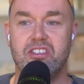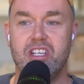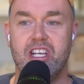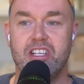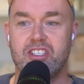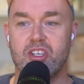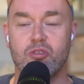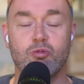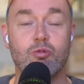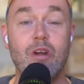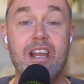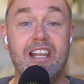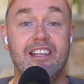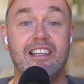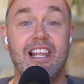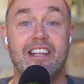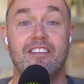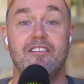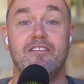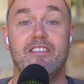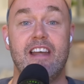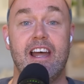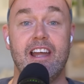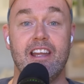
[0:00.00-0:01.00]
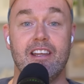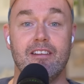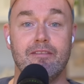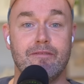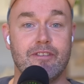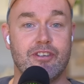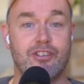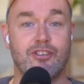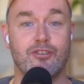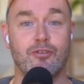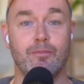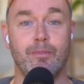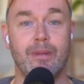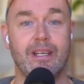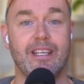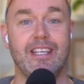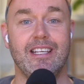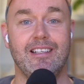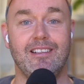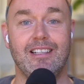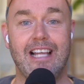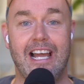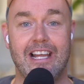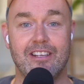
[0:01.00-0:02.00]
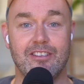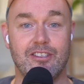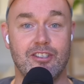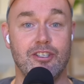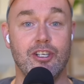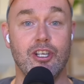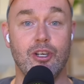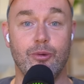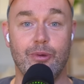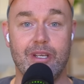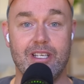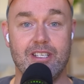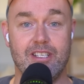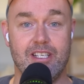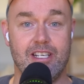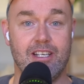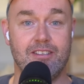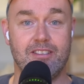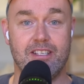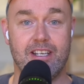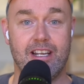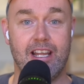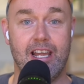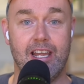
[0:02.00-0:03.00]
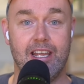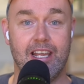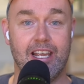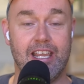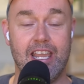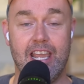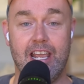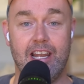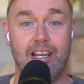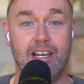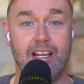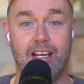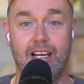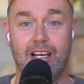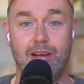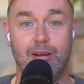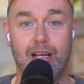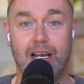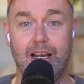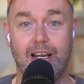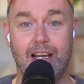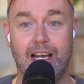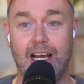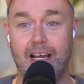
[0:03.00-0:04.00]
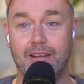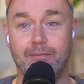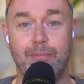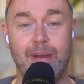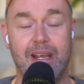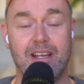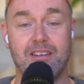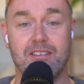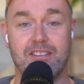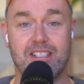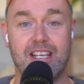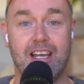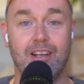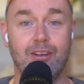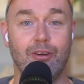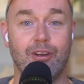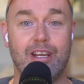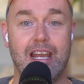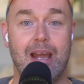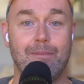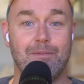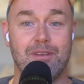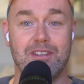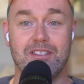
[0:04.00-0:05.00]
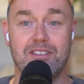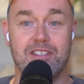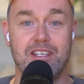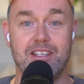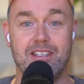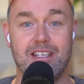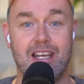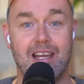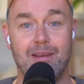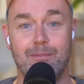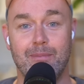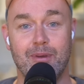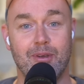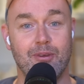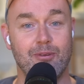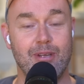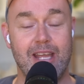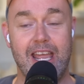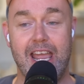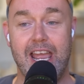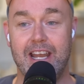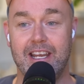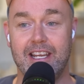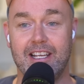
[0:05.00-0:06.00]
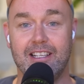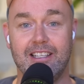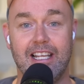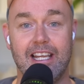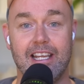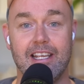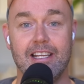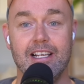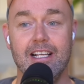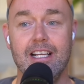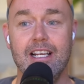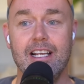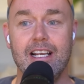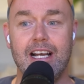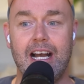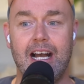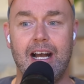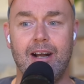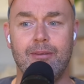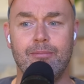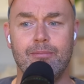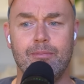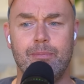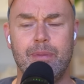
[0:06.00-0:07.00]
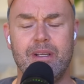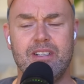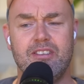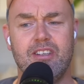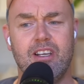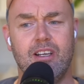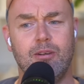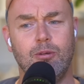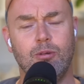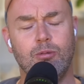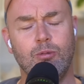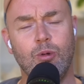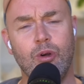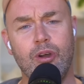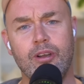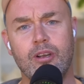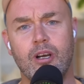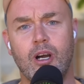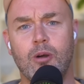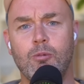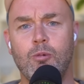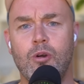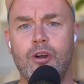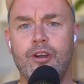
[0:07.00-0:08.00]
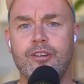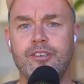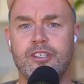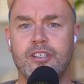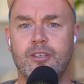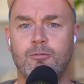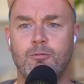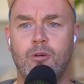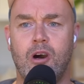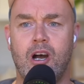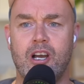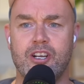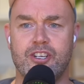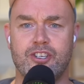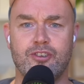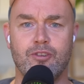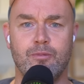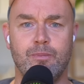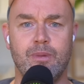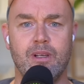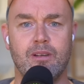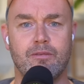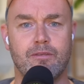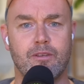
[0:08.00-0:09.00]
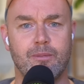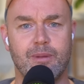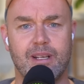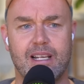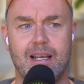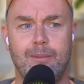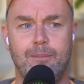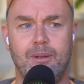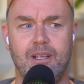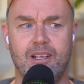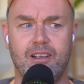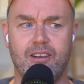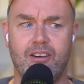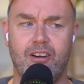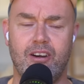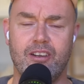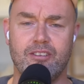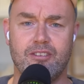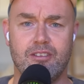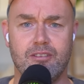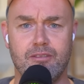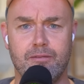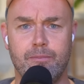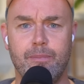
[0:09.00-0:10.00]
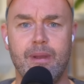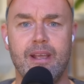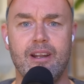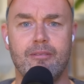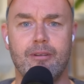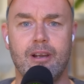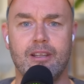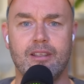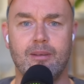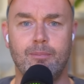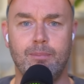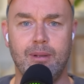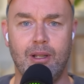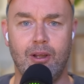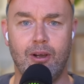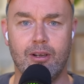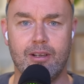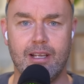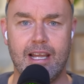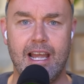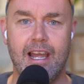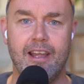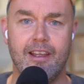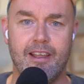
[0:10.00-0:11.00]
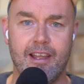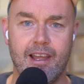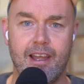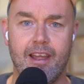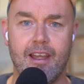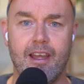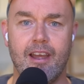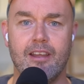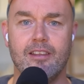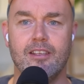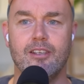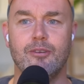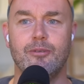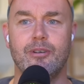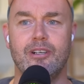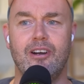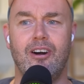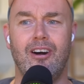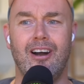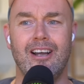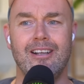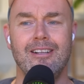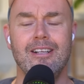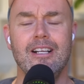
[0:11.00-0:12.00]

a red letter day for Shubman Gill and New India today. Again, unbeaten ton on captaincy debut, Headingley. But a word to the wise, Shubman, from a couple of guys who've been around the block, aka you and I.